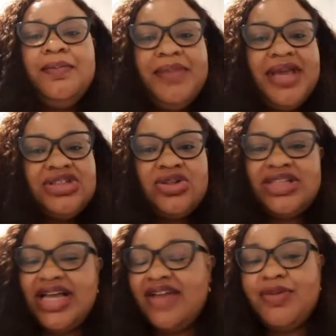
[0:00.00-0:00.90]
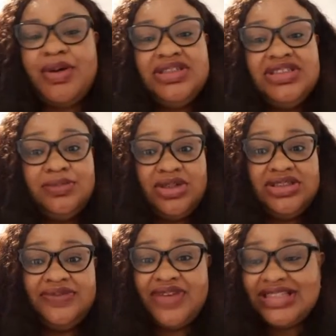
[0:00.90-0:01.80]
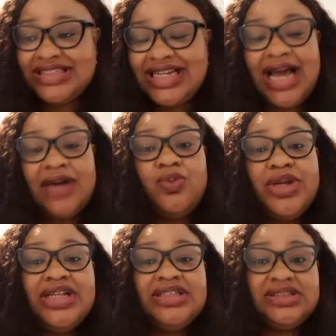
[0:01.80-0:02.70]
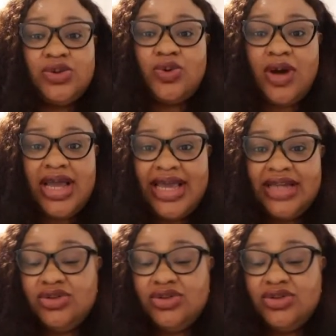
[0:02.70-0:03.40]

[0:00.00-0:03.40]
Make sure that everybody is motivated and willing to go ahead.